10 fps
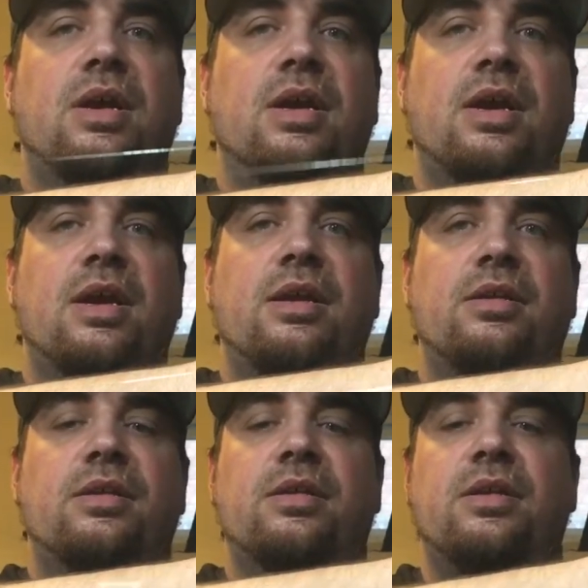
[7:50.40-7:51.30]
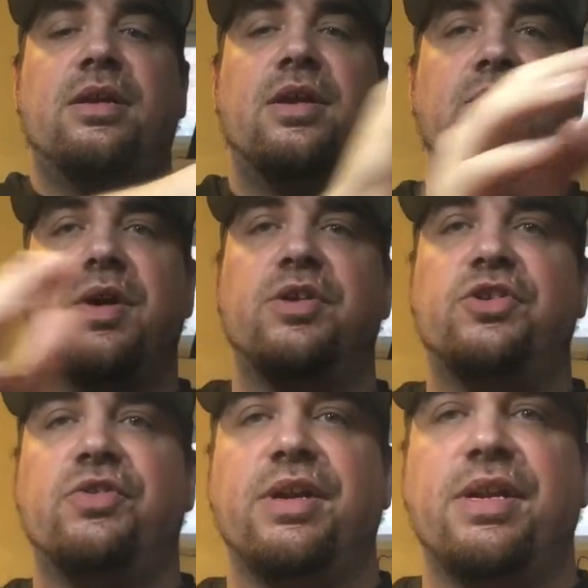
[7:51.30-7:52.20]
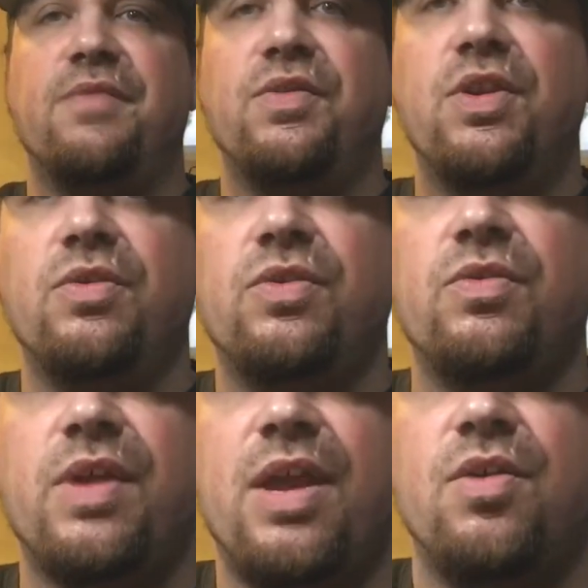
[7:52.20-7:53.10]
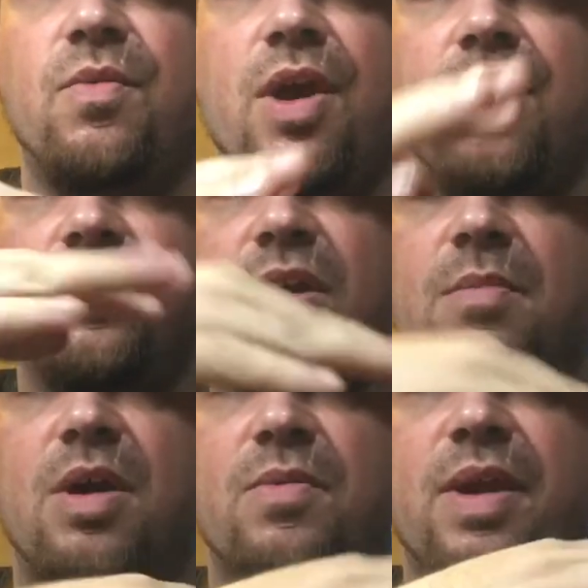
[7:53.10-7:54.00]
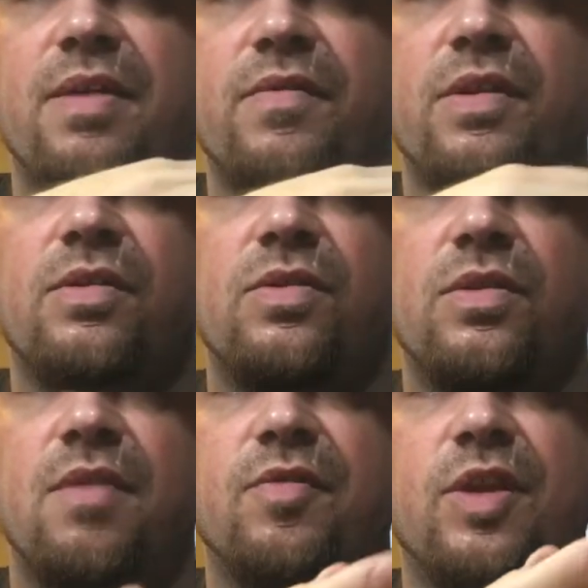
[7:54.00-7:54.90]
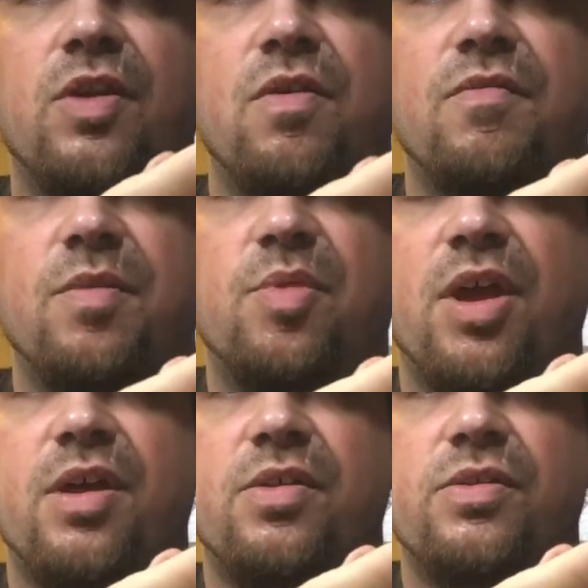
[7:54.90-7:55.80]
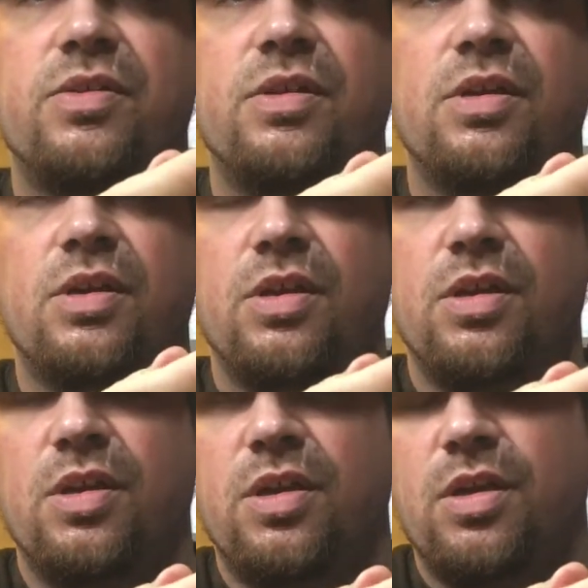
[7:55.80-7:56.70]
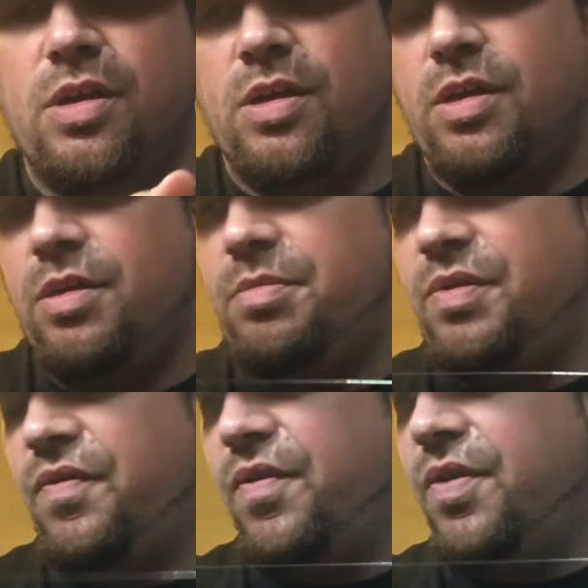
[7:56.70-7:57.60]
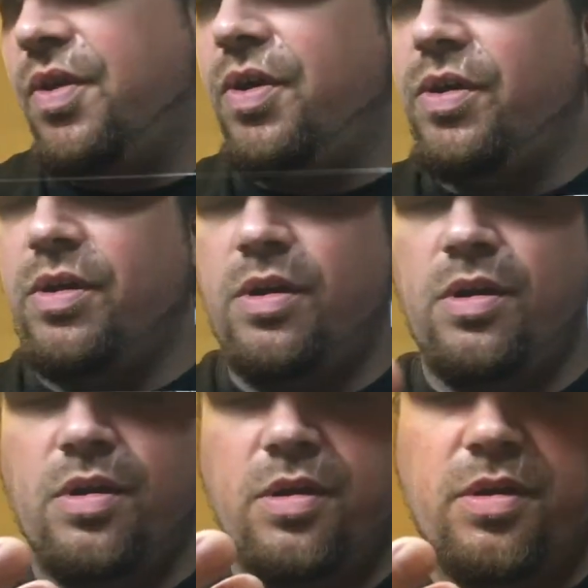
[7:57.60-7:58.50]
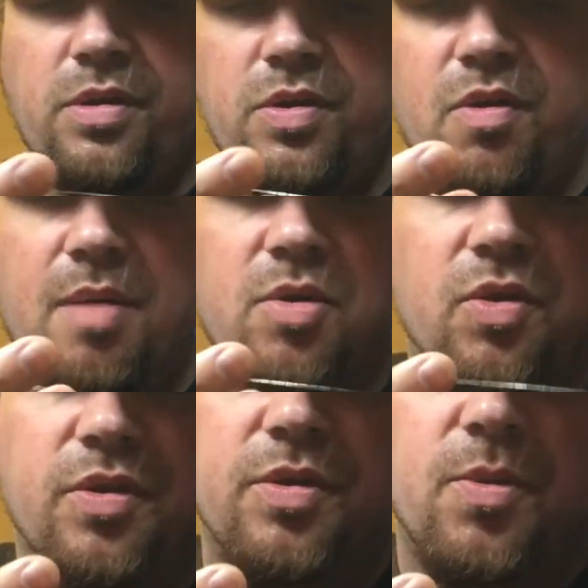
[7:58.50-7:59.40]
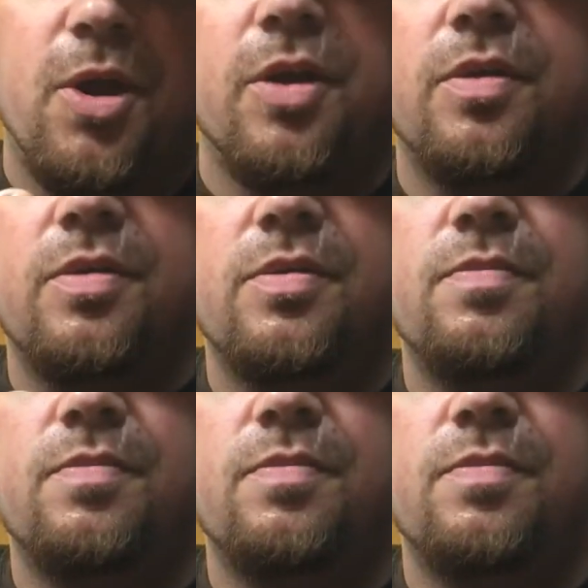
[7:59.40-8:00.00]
and now your wire is straight. If you don't do that, your wire will come out wavy. Never let go of the pliers before you grab a hold of the wire.